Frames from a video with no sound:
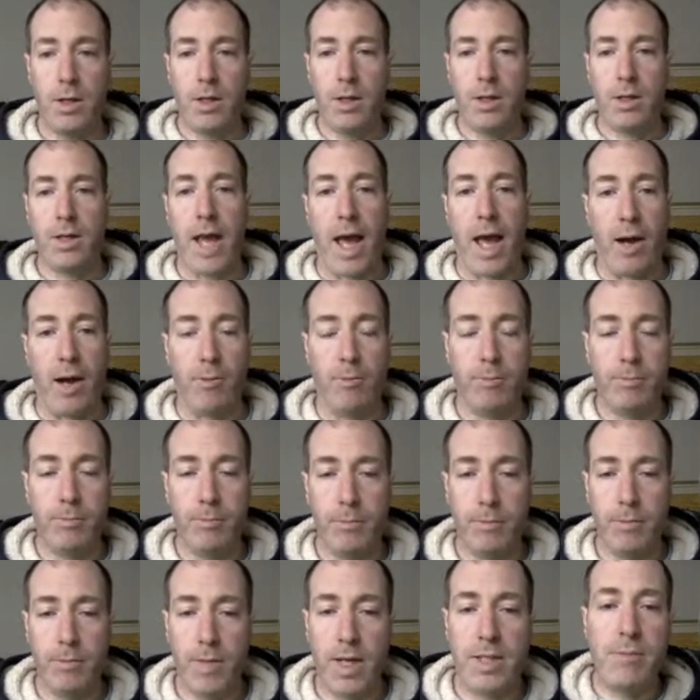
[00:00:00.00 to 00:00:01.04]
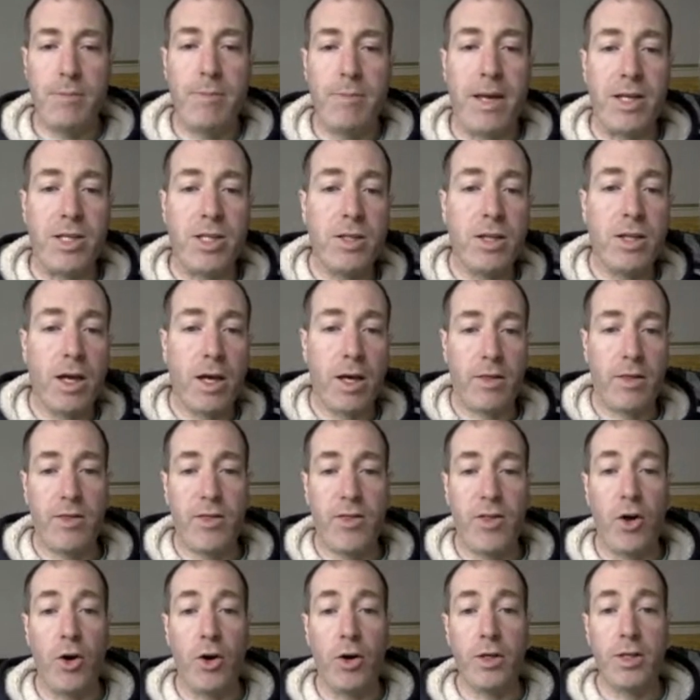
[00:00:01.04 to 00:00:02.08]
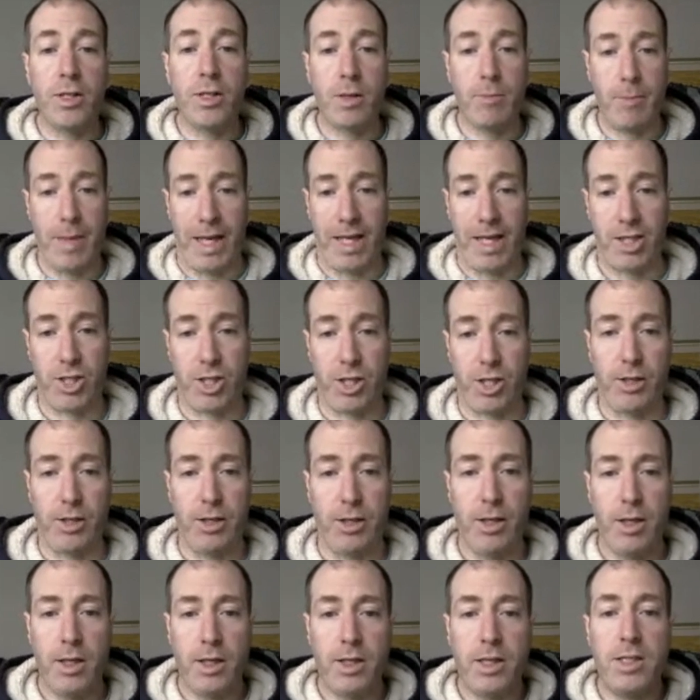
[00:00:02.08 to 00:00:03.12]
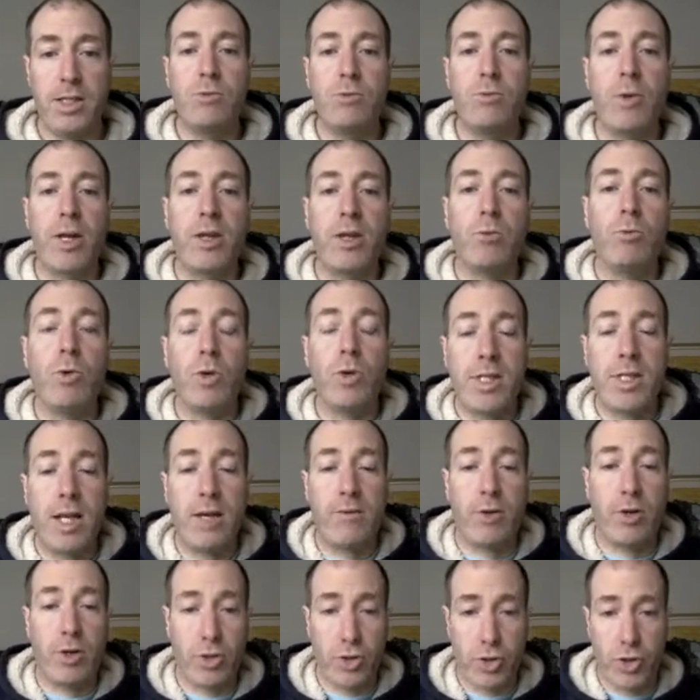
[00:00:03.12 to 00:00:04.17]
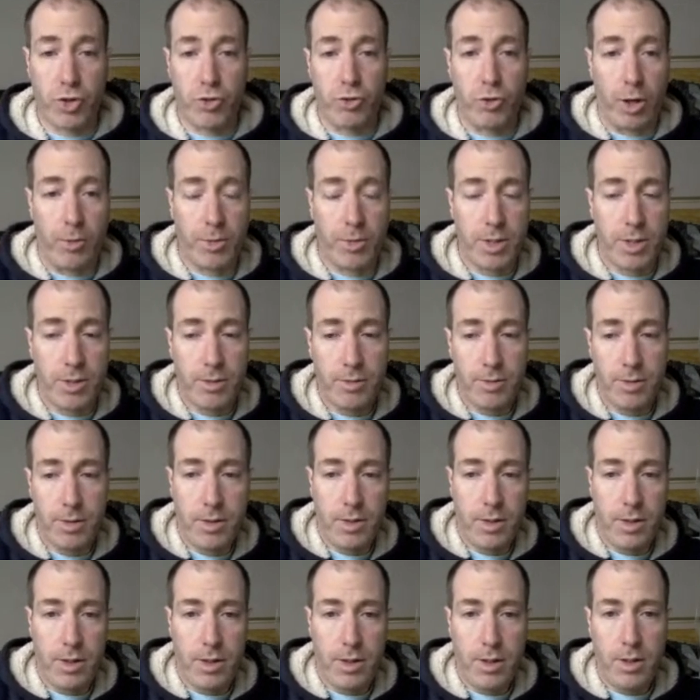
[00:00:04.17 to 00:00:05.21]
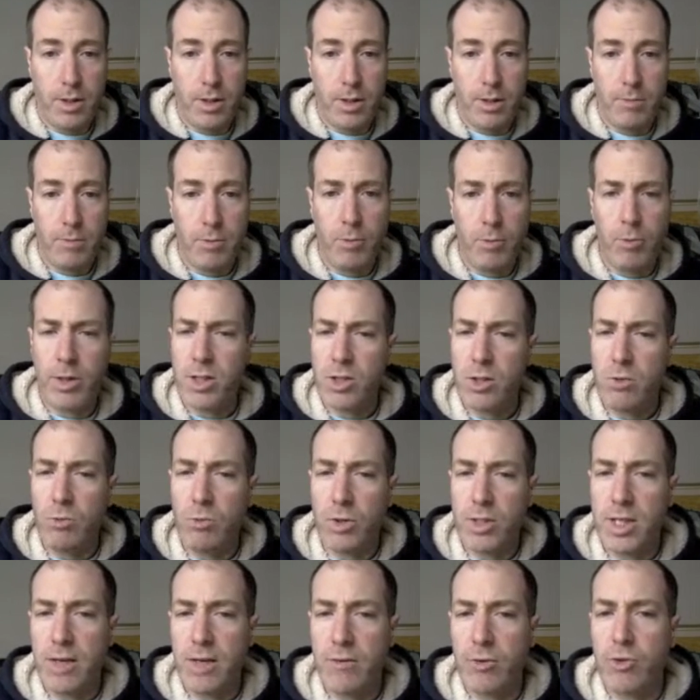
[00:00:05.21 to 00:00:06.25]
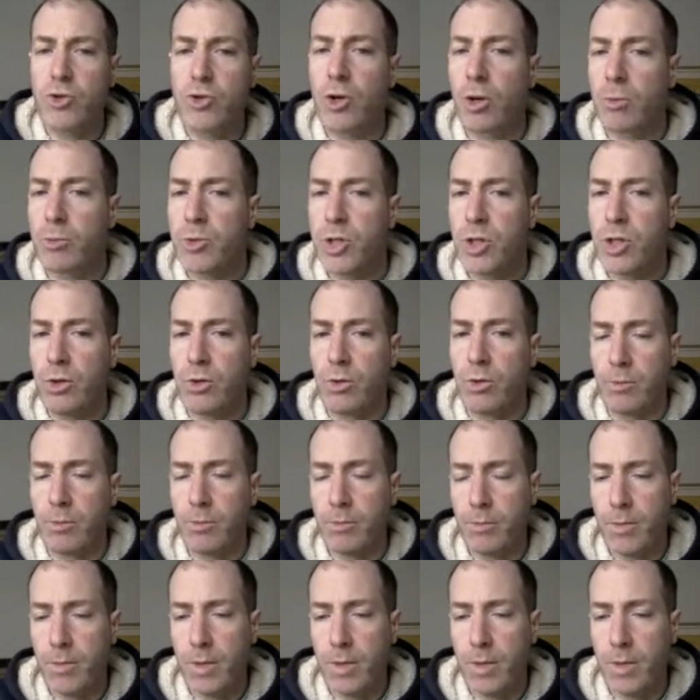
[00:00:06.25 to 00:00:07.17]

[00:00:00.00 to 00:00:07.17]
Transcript: Now, let's imagine a third picture. This is where the water level has dropped. But what does the water level drop to?